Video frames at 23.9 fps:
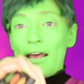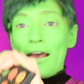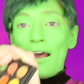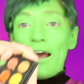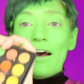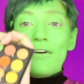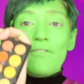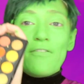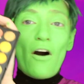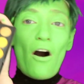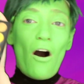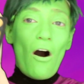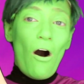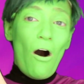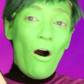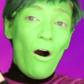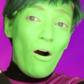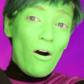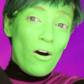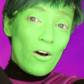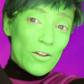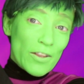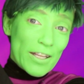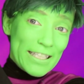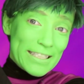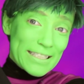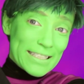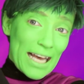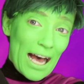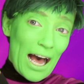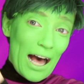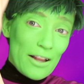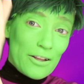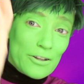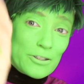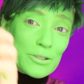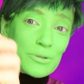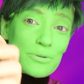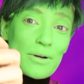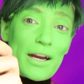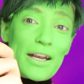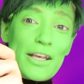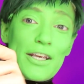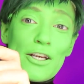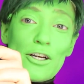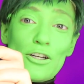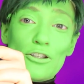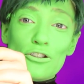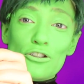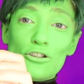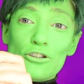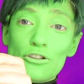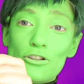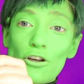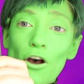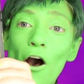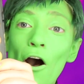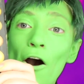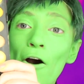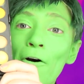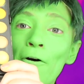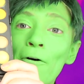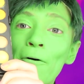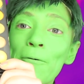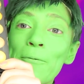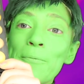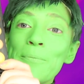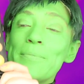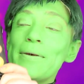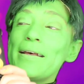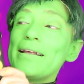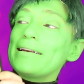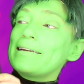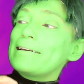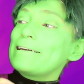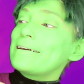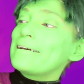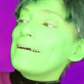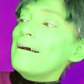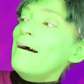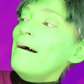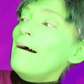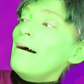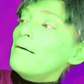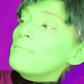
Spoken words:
Okay, I have all these colors right here, so many.